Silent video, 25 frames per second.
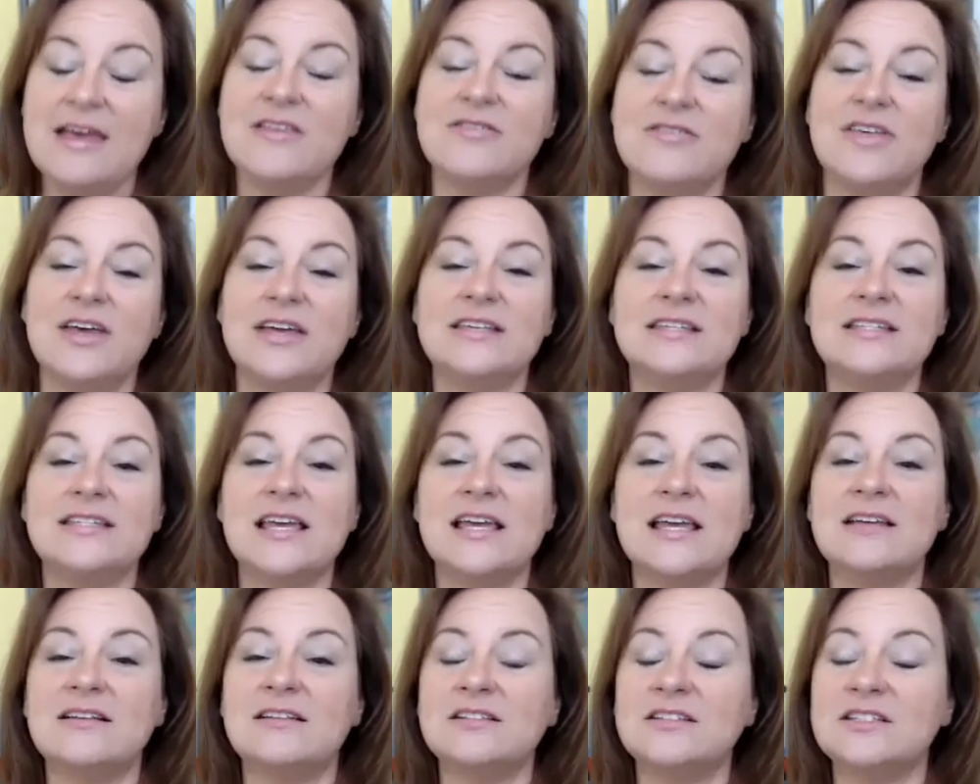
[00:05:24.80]
They
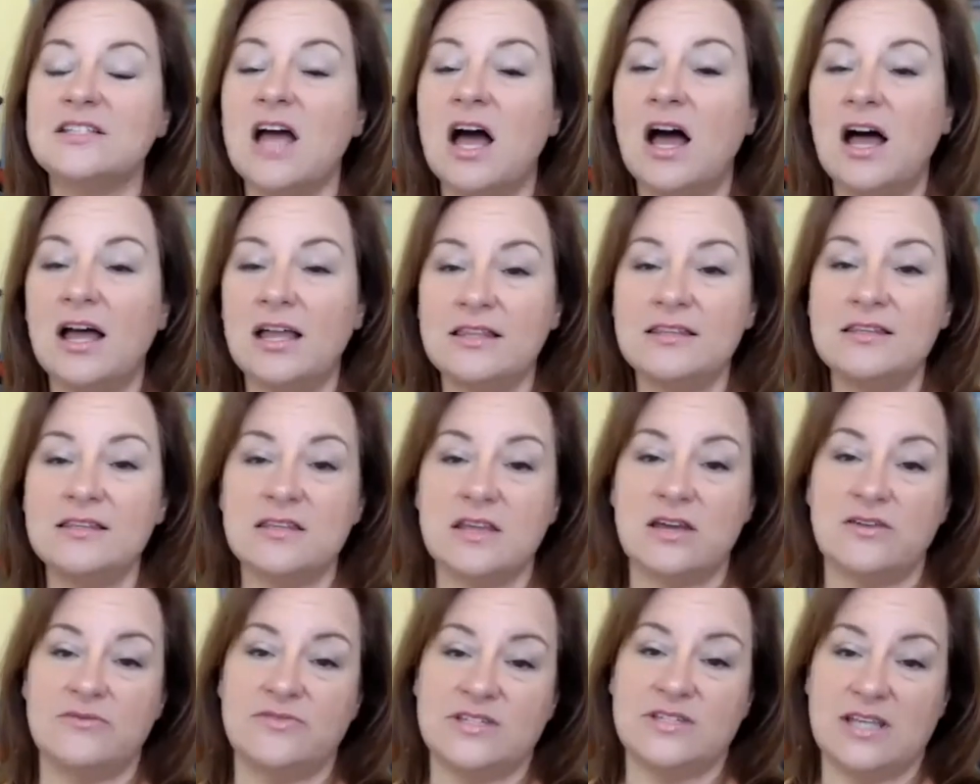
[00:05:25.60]
sell tons
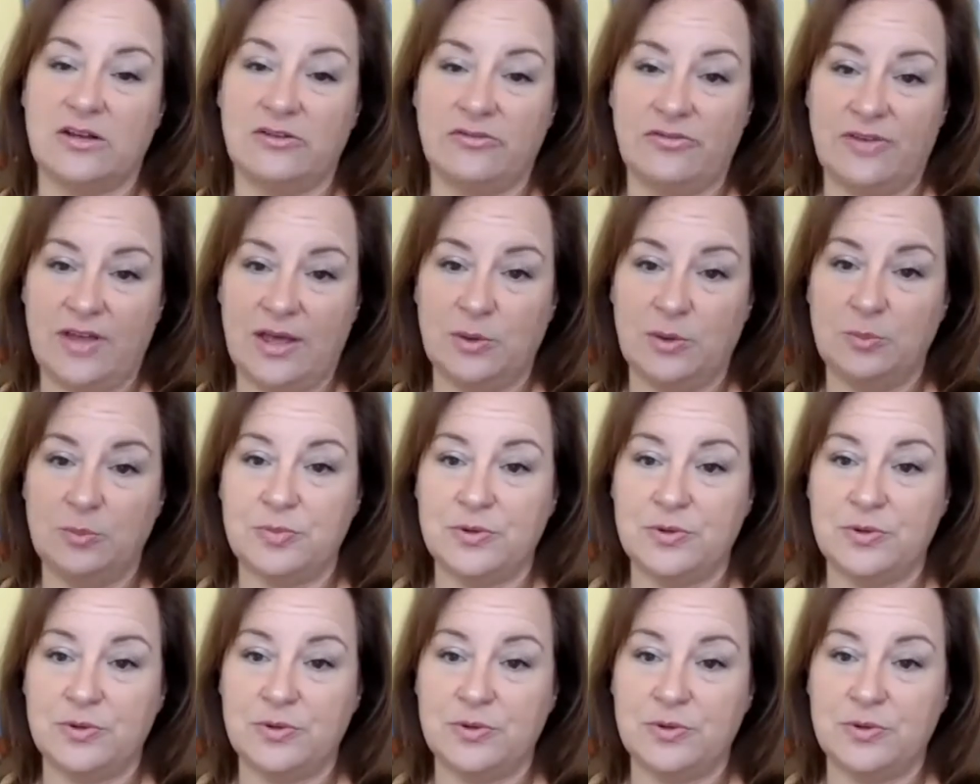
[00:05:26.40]
of self-help